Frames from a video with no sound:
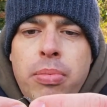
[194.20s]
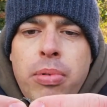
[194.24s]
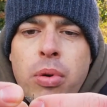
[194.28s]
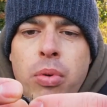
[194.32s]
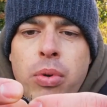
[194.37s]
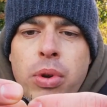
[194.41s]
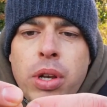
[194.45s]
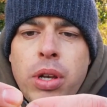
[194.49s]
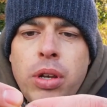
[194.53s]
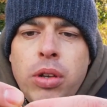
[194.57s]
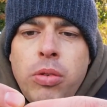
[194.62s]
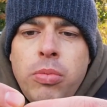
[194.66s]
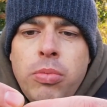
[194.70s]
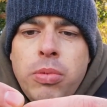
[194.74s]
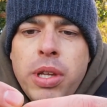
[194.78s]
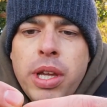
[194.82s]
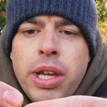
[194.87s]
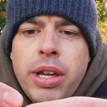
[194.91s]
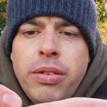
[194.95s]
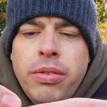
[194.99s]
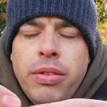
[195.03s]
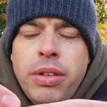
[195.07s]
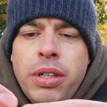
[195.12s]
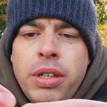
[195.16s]
pull your loop
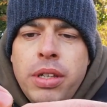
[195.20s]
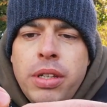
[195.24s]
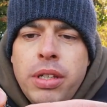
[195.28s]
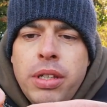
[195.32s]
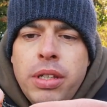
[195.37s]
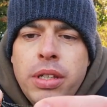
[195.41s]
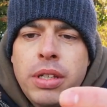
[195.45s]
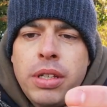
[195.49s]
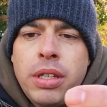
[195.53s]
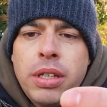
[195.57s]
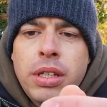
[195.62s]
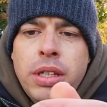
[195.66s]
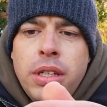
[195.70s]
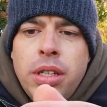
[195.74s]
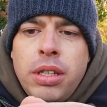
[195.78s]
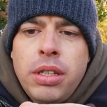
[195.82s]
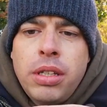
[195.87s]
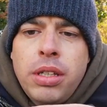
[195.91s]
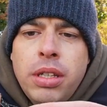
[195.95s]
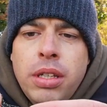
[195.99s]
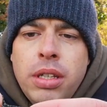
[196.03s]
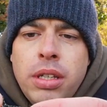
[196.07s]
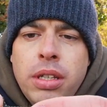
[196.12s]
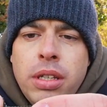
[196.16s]
down.
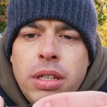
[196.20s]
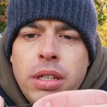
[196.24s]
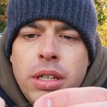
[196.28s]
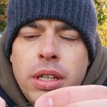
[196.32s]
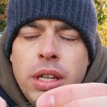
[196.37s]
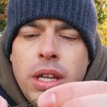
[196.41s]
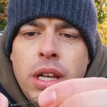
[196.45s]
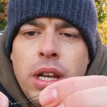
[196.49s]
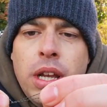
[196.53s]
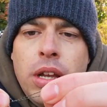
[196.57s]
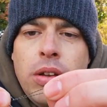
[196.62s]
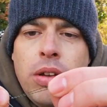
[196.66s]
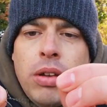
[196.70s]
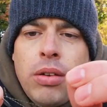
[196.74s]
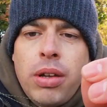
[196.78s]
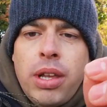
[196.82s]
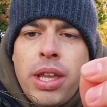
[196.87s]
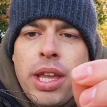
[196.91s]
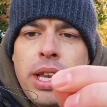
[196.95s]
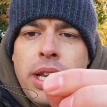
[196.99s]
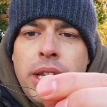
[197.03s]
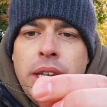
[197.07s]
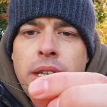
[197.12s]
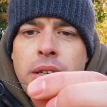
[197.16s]
You know,
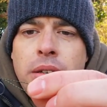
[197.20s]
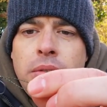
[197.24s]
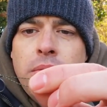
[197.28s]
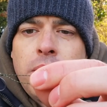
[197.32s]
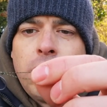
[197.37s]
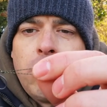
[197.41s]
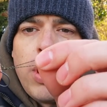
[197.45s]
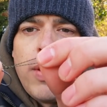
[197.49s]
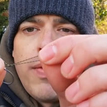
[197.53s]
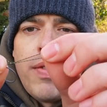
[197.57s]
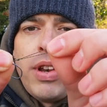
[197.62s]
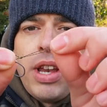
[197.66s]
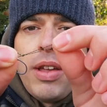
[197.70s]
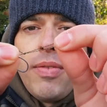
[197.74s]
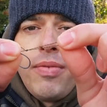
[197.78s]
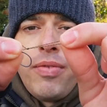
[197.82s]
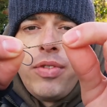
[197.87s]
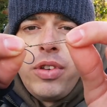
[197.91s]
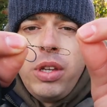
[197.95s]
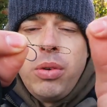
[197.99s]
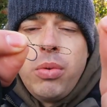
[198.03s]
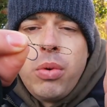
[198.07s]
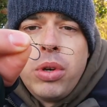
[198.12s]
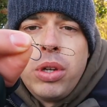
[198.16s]
again, whatever
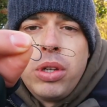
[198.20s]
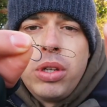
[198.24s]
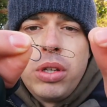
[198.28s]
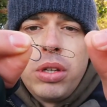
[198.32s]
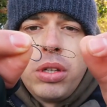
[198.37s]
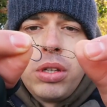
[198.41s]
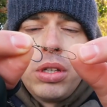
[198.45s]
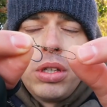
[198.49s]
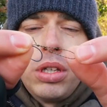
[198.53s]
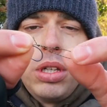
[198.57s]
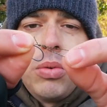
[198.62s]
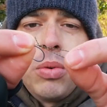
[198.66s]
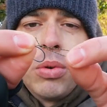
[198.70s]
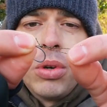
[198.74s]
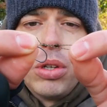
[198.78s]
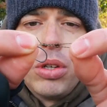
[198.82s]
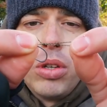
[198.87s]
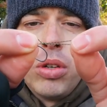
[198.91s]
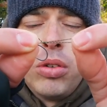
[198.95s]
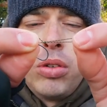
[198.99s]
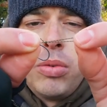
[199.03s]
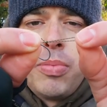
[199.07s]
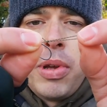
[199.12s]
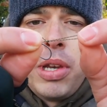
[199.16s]
length you want to
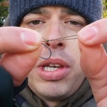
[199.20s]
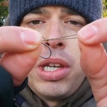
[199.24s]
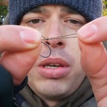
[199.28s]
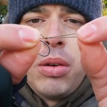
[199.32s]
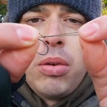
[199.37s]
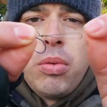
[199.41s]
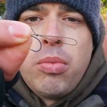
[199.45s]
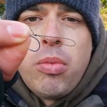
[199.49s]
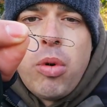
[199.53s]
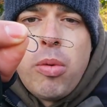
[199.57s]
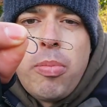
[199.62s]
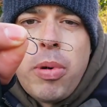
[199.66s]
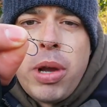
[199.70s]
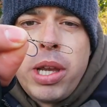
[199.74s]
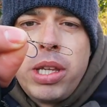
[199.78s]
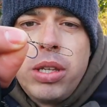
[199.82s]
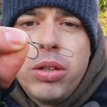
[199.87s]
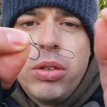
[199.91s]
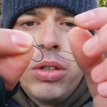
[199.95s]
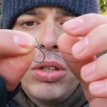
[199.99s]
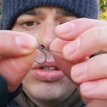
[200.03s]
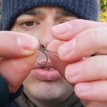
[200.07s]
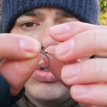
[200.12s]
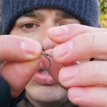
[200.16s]
do, depending on what bait
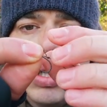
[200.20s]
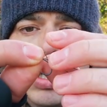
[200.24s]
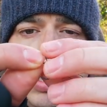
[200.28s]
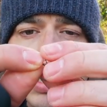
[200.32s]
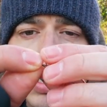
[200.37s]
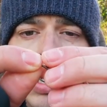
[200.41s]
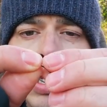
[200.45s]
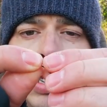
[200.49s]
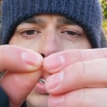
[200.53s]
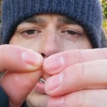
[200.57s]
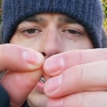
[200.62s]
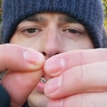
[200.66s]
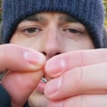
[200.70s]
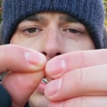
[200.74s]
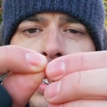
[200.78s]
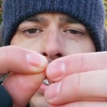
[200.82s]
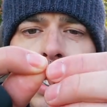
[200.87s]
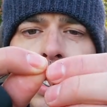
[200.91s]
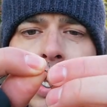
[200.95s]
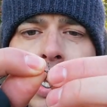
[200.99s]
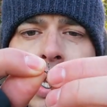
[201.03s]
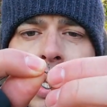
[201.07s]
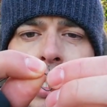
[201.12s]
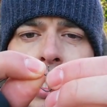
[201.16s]
you're using,
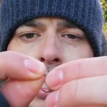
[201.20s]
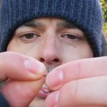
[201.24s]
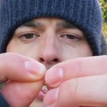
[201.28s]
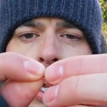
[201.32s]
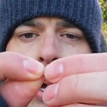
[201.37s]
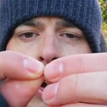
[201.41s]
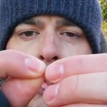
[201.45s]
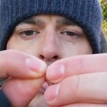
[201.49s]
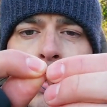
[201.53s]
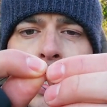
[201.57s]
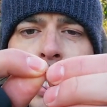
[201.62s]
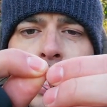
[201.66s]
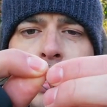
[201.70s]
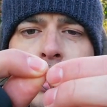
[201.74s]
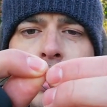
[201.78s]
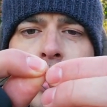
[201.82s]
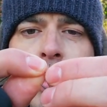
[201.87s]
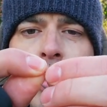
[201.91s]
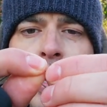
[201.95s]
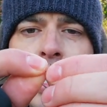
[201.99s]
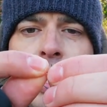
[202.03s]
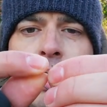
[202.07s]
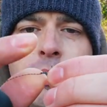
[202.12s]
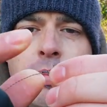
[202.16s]
and just hold that
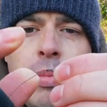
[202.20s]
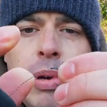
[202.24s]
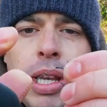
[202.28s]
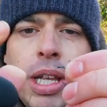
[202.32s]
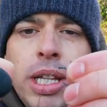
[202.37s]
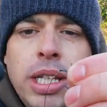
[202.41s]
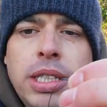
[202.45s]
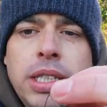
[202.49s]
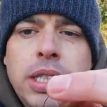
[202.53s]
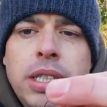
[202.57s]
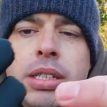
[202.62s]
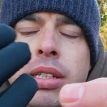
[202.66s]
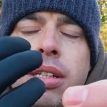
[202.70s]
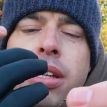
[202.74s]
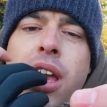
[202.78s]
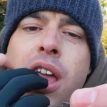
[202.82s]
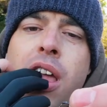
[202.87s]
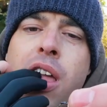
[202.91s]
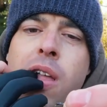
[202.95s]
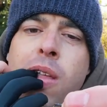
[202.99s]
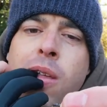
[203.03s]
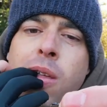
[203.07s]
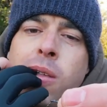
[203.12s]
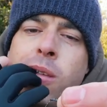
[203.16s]
tight in place.
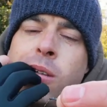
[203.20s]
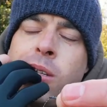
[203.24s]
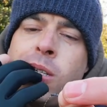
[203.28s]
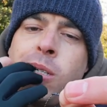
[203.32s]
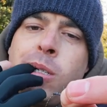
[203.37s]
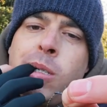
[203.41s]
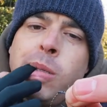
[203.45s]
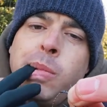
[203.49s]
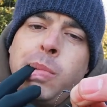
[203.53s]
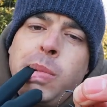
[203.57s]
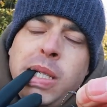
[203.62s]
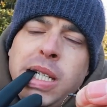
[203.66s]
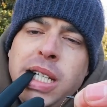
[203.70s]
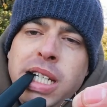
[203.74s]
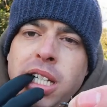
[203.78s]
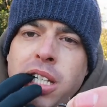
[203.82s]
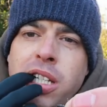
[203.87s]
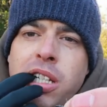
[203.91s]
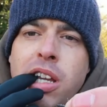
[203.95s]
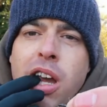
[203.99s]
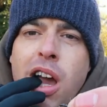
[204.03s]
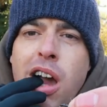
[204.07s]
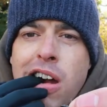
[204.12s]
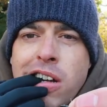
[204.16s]
A bit
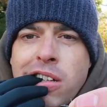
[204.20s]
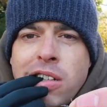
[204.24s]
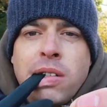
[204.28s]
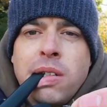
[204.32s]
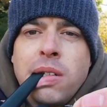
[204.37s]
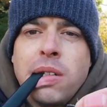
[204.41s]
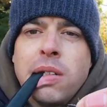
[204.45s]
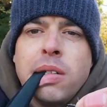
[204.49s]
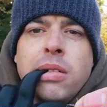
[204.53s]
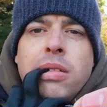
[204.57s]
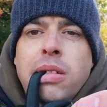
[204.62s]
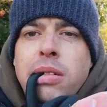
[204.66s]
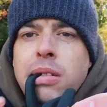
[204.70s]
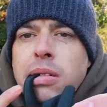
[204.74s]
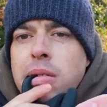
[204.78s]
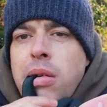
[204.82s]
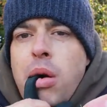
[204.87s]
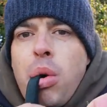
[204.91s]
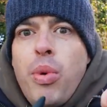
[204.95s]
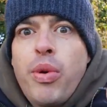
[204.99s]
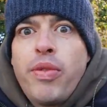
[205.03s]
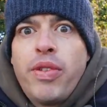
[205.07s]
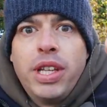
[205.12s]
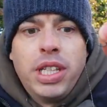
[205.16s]
easier
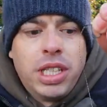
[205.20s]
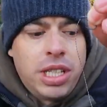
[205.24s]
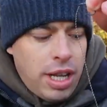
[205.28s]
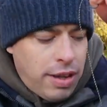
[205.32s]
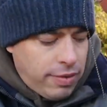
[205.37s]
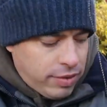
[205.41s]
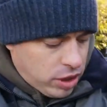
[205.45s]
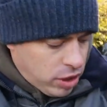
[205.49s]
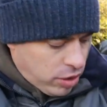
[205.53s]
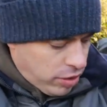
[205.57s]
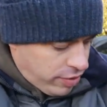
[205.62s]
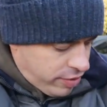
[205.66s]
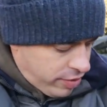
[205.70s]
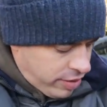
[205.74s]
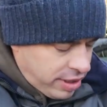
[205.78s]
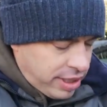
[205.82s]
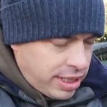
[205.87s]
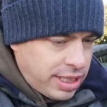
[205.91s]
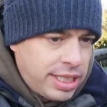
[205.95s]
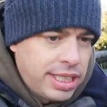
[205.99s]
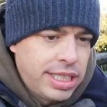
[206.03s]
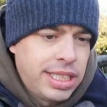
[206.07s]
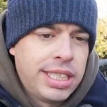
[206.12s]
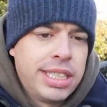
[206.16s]
with these gloves off.
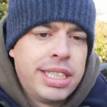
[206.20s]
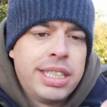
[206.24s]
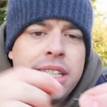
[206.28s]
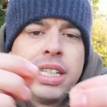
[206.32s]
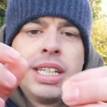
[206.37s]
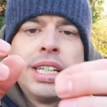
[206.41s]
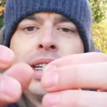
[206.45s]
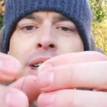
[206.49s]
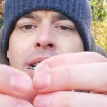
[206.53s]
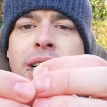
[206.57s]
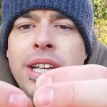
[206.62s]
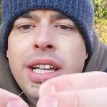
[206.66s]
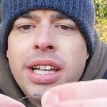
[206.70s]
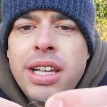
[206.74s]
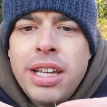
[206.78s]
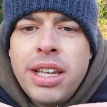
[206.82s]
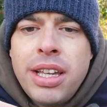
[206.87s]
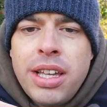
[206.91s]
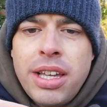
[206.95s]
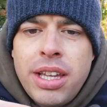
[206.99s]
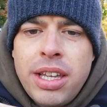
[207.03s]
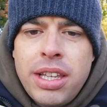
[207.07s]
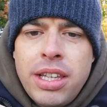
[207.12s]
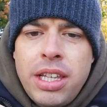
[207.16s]

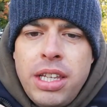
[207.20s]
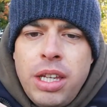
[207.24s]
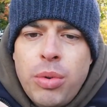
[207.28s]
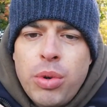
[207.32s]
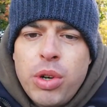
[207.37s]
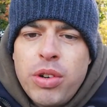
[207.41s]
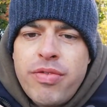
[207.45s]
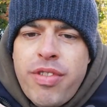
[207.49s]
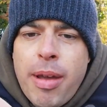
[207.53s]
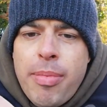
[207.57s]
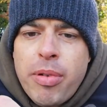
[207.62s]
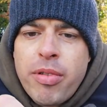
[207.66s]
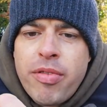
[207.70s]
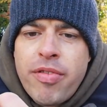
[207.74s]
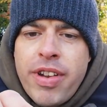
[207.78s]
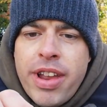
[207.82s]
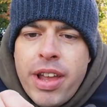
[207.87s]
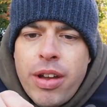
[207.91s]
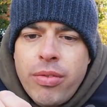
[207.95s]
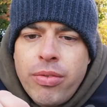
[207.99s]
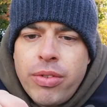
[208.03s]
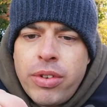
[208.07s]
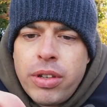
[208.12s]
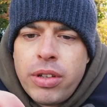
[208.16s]
Then you want to wrap
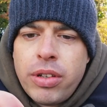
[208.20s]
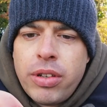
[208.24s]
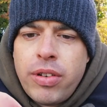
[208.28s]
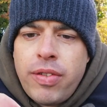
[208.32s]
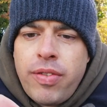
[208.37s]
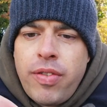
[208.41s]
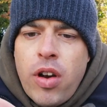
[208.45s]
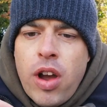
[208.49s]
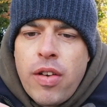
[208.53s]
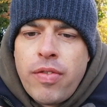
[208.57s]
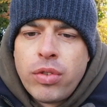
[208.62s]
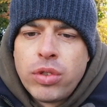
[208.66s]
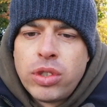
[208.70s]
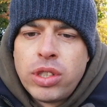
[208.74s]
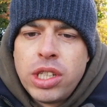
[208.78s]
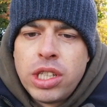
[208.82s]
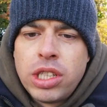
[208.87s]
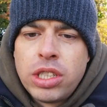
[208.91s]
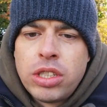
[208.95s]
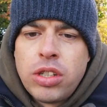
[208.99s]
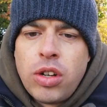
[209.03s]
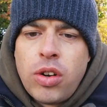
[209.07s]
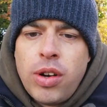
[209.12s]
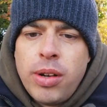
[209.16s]
around 5 or
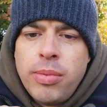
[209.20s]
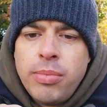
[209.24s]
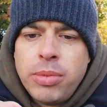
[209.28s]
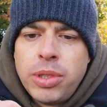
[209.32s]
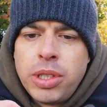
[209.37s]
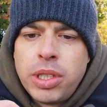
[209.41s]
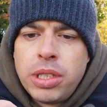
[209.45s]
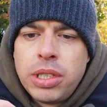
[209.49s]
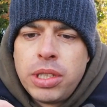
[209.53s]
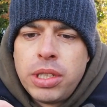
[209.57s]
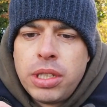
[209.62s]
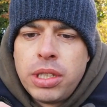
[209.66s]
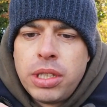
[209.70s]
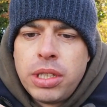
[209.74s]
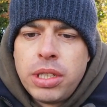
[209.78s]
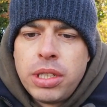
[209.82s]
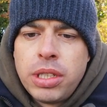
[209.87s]
6 times,